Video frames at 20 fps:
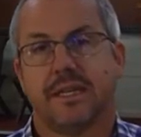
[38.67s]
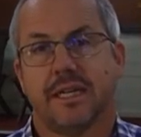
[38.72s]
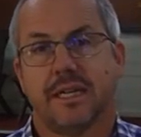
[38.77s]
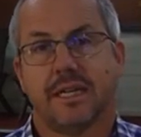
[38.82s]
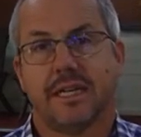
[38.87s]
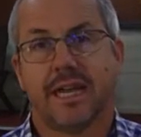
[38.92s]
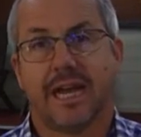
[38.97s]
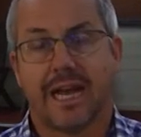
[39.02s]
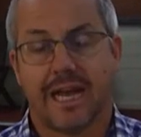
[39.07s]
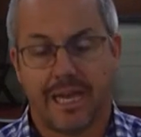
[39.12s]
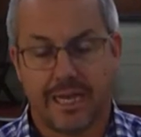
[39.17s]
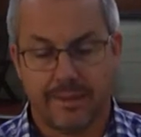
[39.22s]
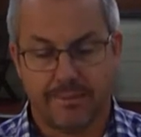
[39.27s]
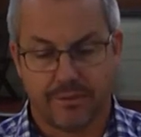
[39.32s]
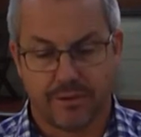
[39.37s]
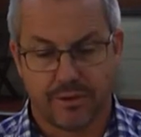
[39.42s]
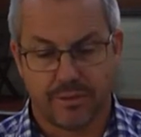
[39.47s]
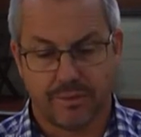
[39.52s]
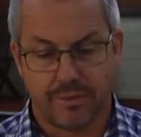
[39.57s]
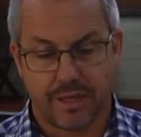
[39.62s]
And
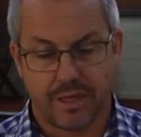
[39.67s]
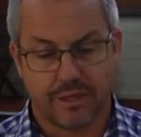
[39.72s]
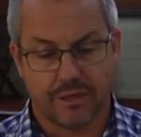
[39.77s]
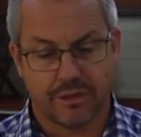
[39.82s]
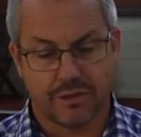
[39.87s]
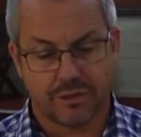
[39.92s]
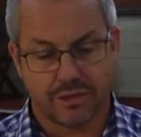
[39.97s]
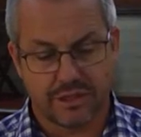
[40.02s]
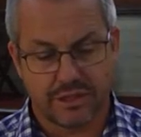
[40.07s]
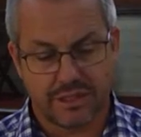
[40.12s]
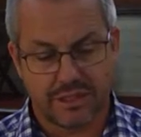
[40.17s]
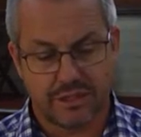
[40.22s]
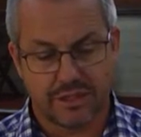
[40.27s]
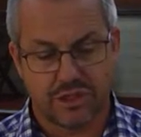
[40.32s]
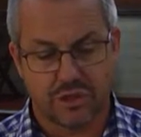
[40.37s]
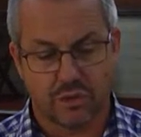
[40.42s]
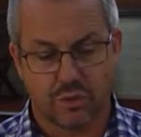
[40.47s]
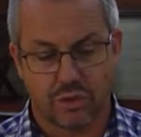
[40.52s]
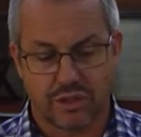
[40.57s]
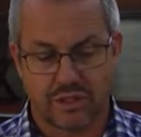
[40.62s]
Abram agreed
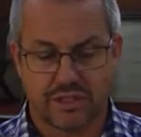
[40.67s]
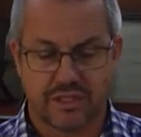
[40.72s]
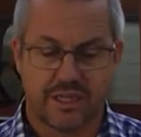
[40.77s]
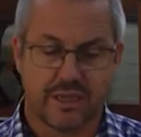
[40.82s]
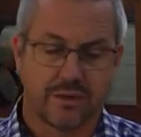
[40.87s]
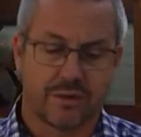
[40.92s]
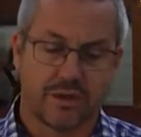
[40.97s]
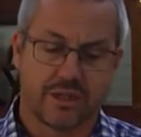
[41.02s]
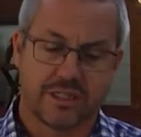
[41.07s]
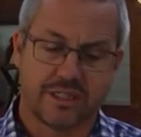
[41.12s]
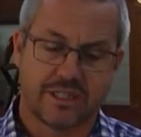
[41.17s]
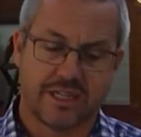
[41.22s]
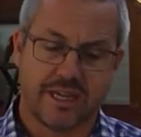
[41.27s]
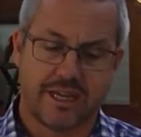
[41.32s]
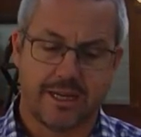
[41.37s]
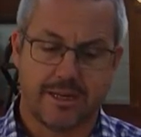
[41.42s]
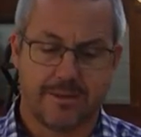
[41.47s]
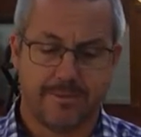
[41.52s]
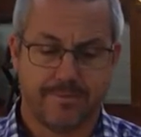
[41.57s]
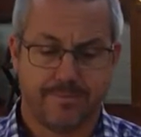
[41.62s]
to what Sarai
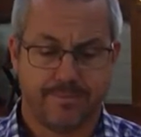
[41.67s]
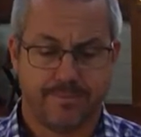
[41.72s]
said.